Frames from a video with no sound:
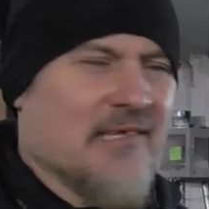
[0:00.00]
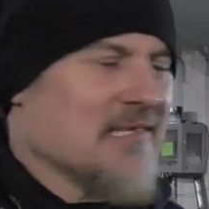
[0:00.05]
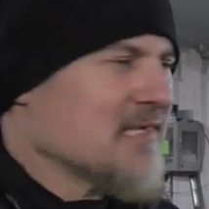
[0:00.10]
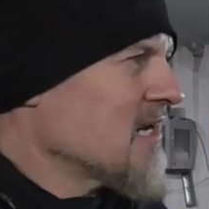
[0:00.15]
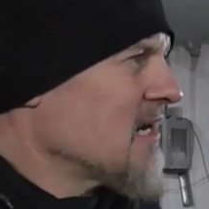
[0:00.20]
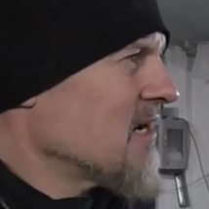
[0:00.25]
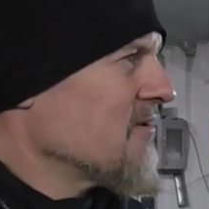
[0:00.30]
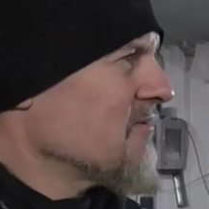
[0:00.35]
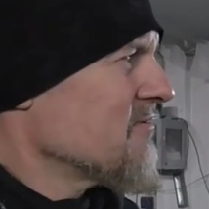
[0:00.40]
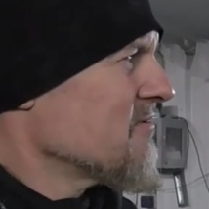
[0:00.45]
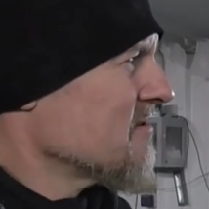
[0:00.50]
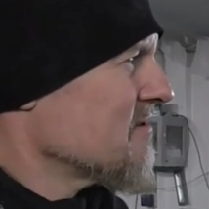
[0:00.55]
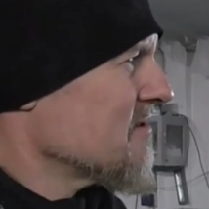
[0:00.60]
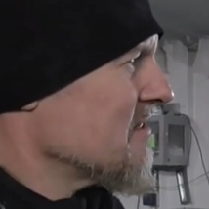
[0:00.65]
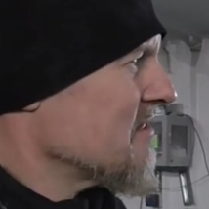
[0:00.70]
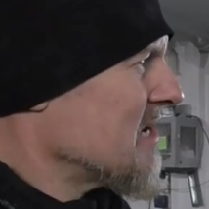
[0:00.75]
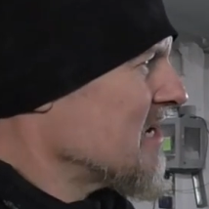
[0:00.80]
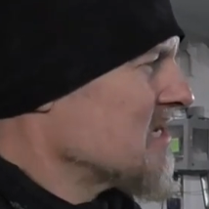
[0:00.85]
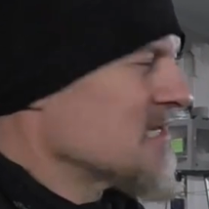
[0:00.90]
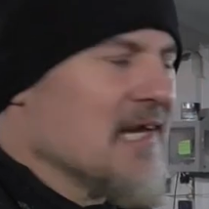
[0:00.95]
So
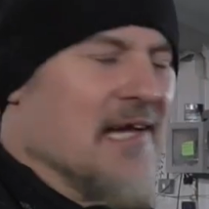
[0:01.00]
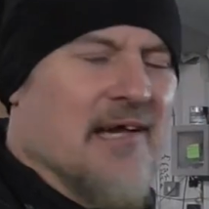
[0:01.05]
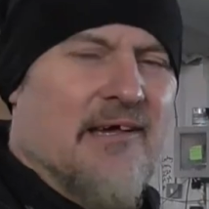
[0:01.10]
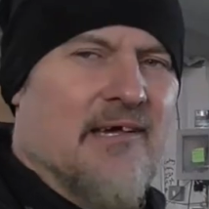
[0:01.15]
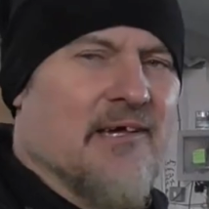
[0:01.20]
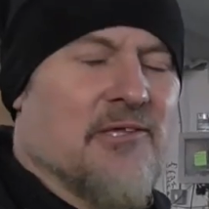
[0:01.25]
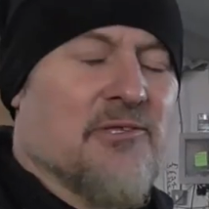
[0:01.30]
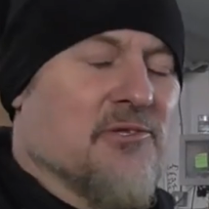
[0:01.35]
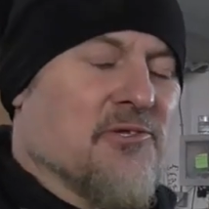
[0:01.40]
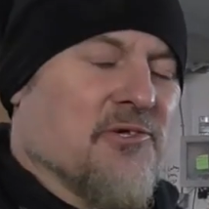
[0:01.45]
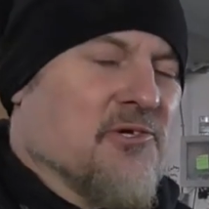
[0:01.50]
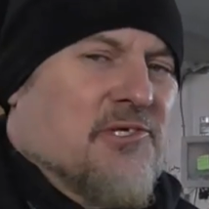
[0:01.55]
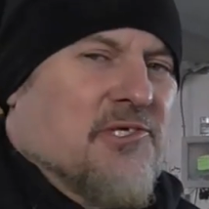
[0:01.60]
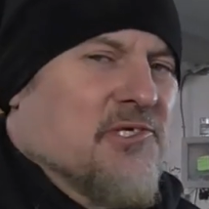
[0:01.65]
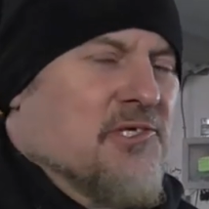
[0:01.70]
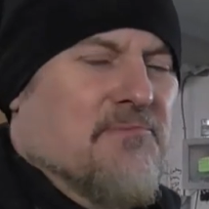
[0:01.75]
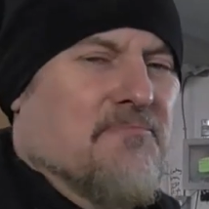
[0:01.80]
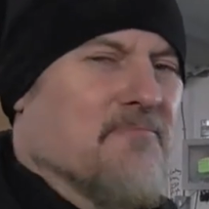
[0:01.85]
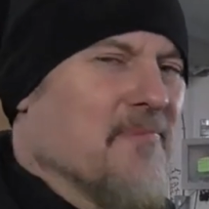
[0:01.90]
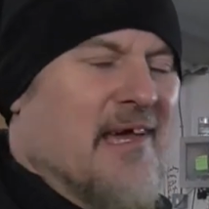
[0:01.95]
that's how
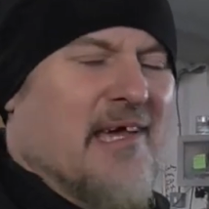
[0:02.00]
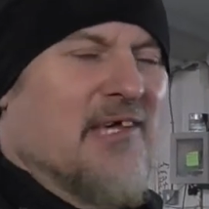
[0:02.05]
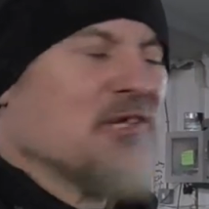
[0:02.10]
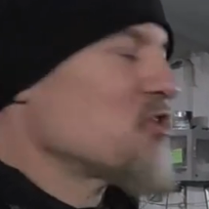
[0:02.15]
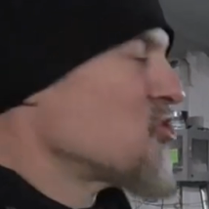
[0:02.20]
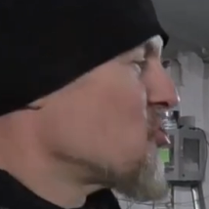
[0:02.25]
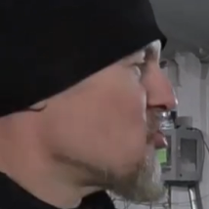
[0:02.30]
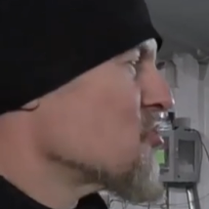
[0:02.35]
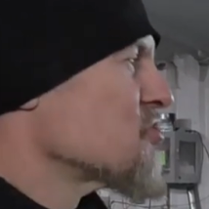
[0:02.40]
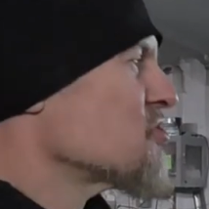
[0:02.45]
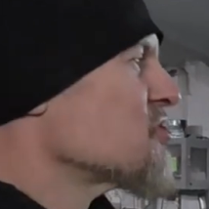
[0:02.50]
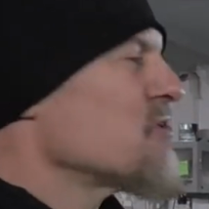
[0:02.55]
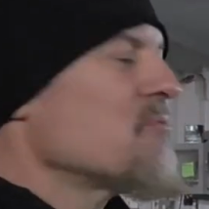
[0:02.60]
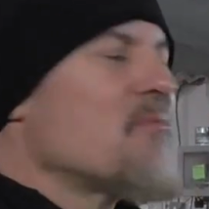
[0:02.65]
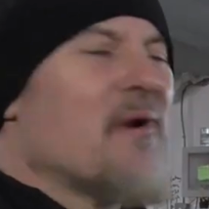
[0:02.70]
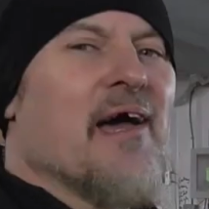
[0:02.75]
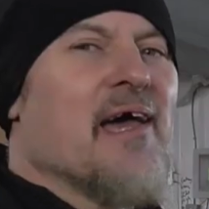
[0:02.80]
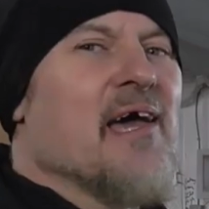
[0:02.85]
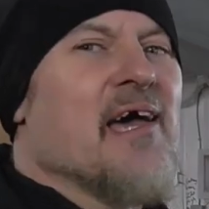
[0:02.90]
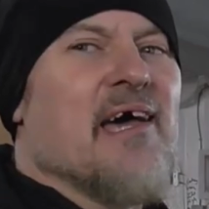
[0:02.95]
it's just the
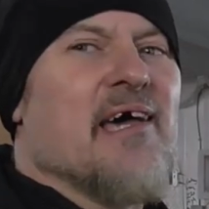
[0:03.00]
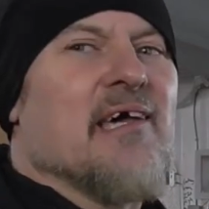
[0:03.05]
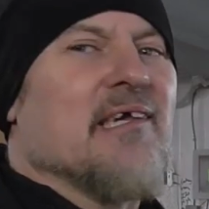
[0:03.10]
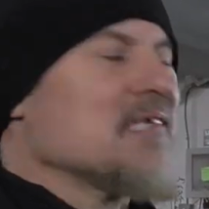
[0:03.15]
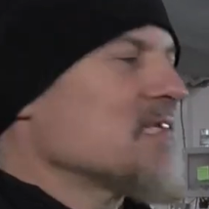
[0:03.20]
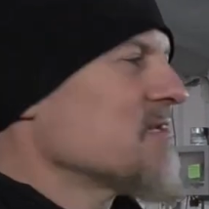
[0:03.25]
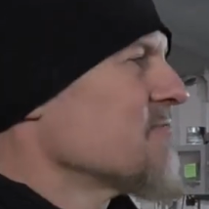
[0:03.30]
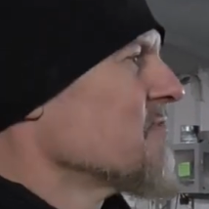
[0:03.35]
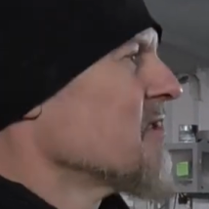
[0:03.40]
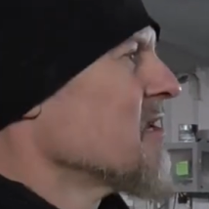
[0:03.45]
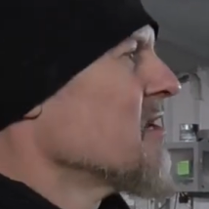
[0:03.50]
way it is.